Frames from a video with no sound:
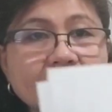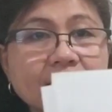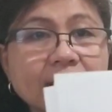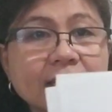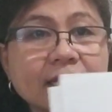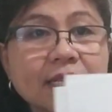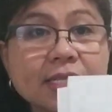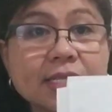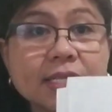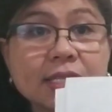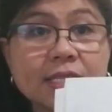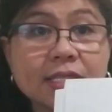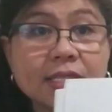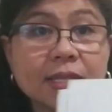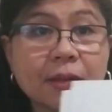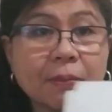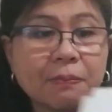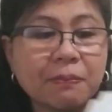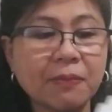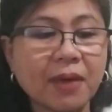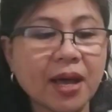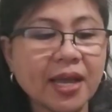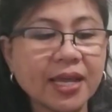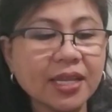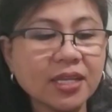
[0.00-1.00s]
This is the
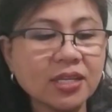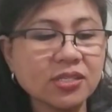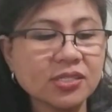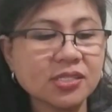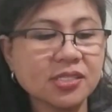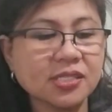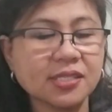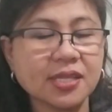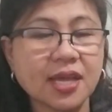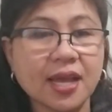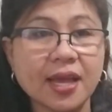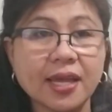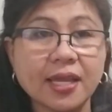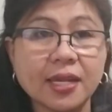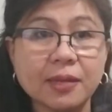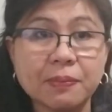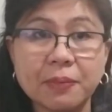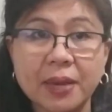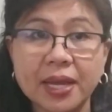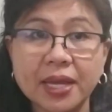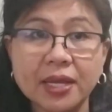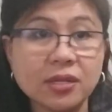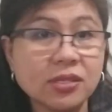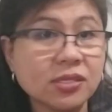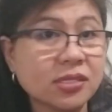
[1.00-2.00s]
minus sign.
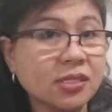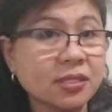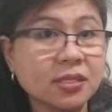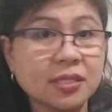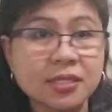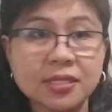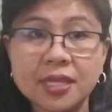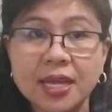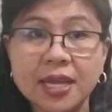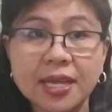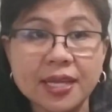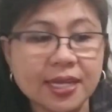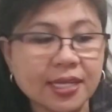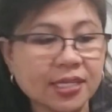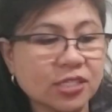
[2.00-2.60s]
Minus sign